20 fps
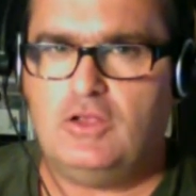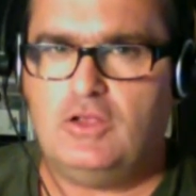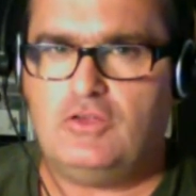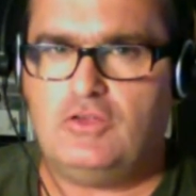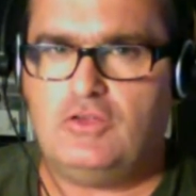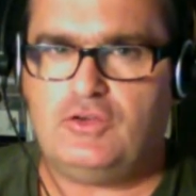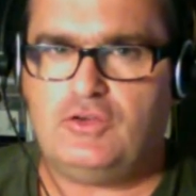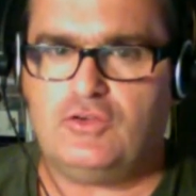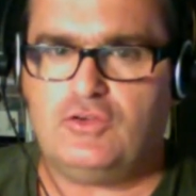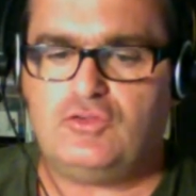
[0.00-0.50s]

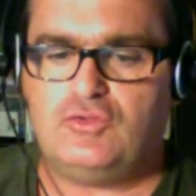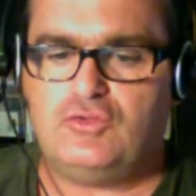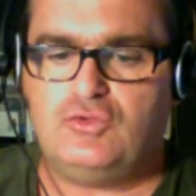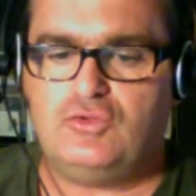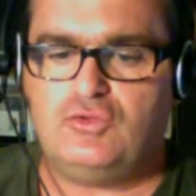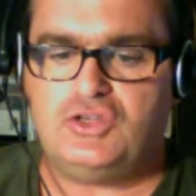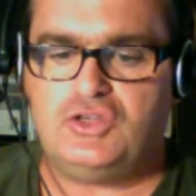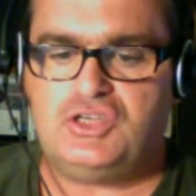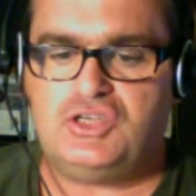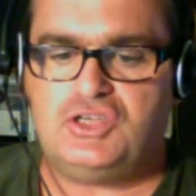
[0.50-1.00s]
thanks to
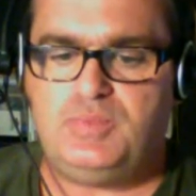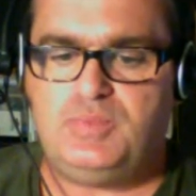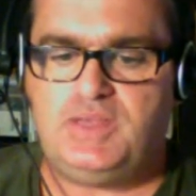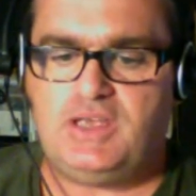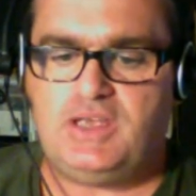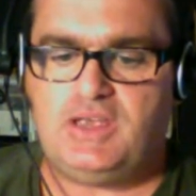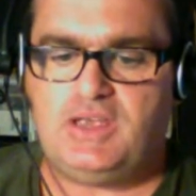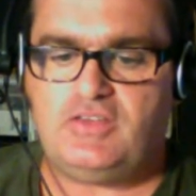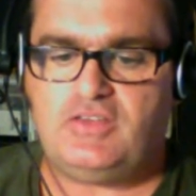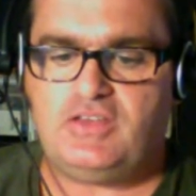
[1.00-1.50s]
the
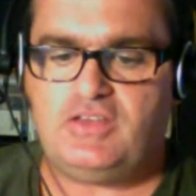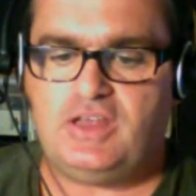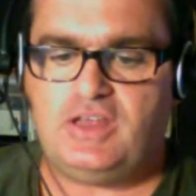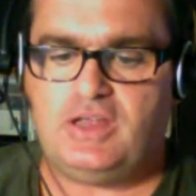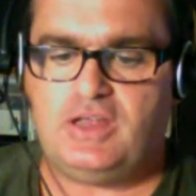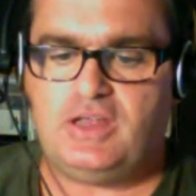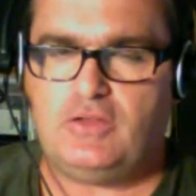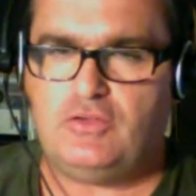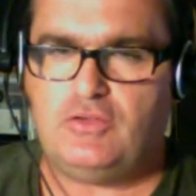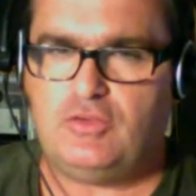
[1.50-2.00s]
GPS
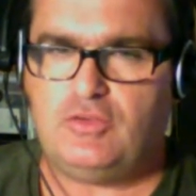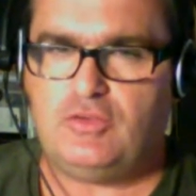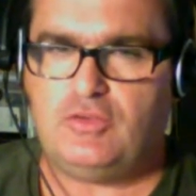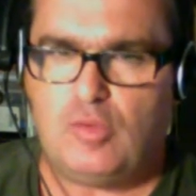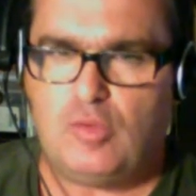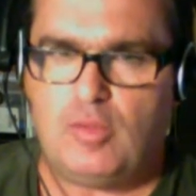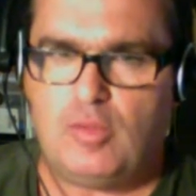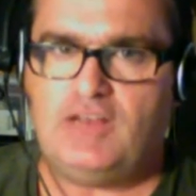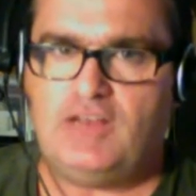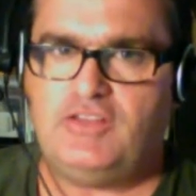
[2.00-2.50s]
and the
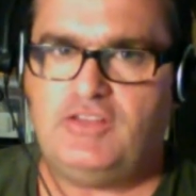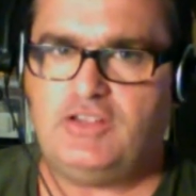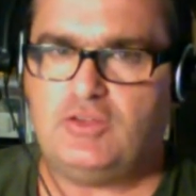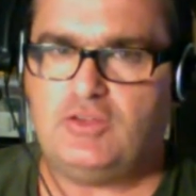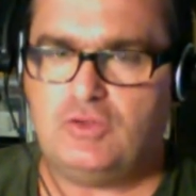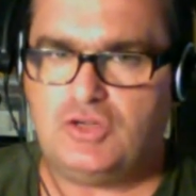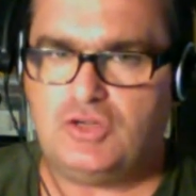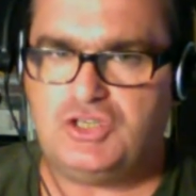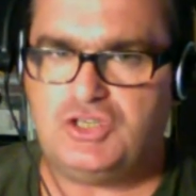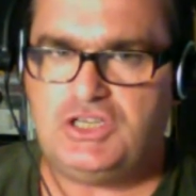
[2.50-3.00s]
mobile
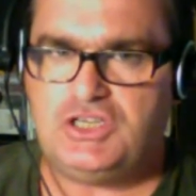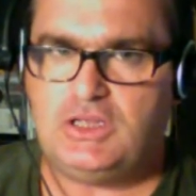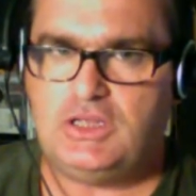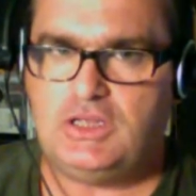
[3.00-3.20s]
technology?